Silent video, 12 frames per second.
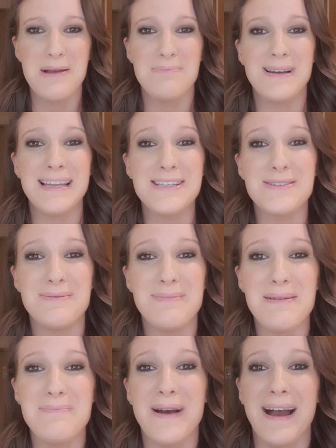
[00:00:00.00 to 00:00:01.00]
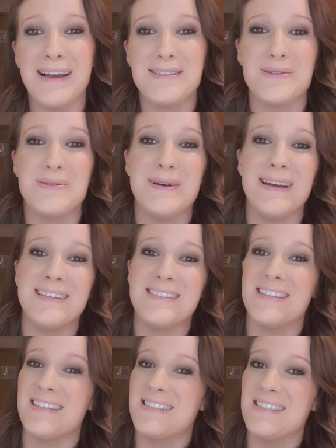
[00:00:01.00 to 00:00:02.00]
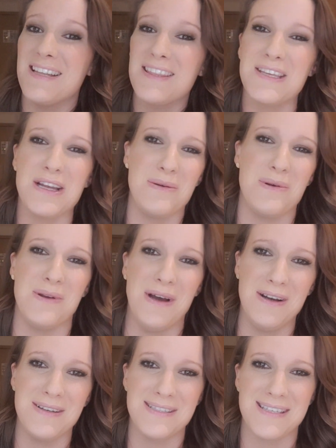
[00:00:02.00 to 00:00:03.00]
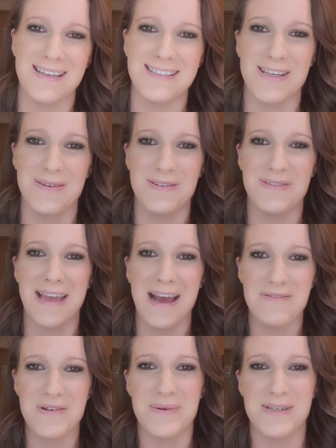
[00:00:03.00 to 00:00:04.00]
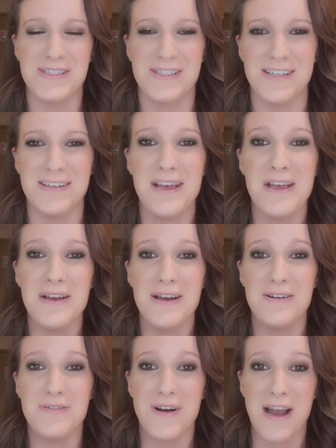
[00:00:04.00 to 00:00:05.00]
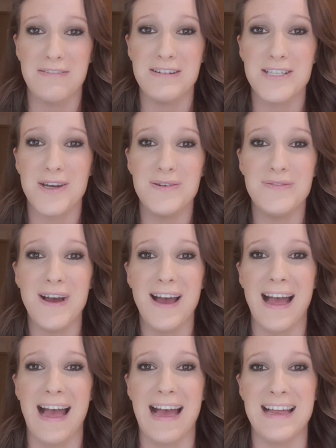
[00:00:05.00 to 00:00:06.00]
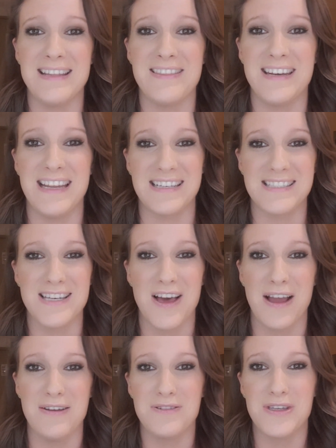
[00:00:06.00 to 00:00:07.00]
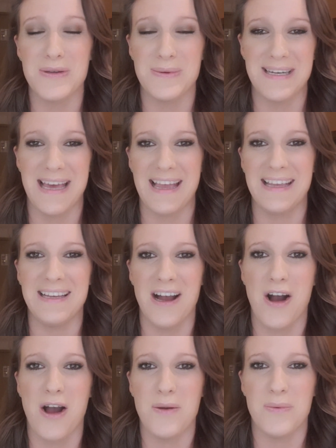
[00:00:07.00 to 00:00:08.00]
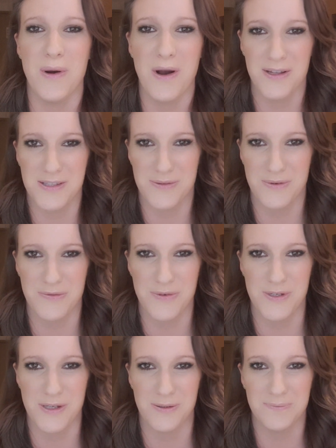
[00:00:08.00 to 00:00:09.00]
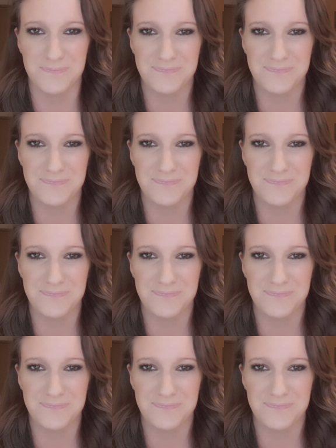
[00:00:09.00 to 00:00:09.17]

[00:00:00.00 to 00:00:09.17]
Please remember, as always, there's nothing I won't answer, so if you have a question, fire it over and in the next live Q&A, I will answer it for you.